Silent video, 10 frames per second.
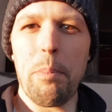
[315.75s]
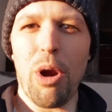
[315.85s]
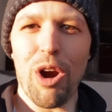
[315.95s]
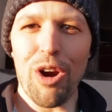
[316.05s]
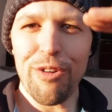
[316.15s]

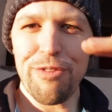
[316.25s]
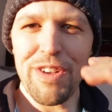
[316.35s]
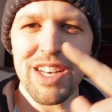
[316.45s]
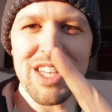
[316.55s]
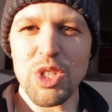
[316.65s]

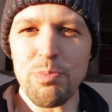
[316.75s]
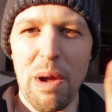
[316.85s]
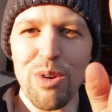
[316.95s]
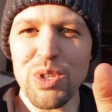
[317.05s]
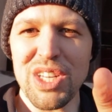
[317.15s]
perfect
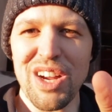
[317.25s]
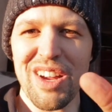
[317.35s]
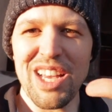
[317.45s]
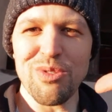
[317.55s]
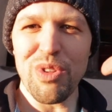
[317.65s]
spiral
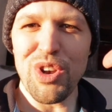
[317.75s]
staircase with